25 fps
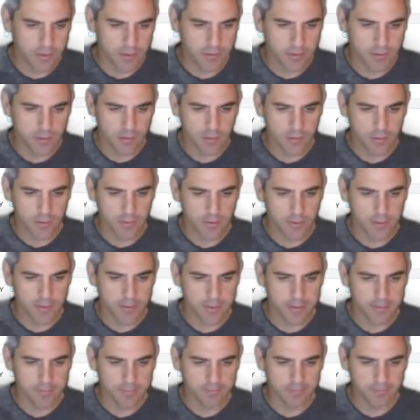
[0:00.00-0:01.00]
So
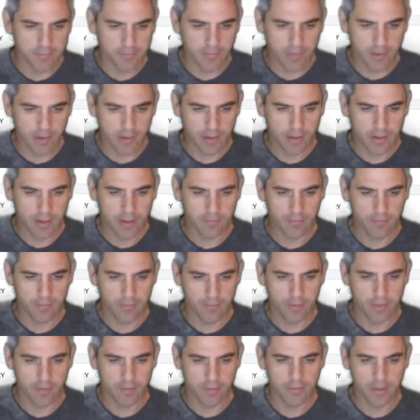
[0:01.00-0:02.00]
I have
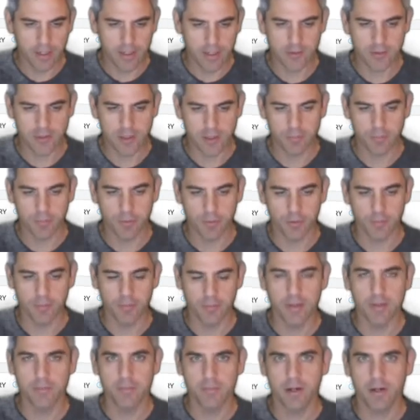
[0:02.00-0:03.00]
actually a
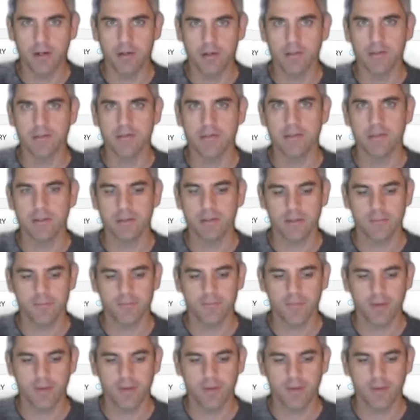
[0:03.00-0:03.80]
permit policy.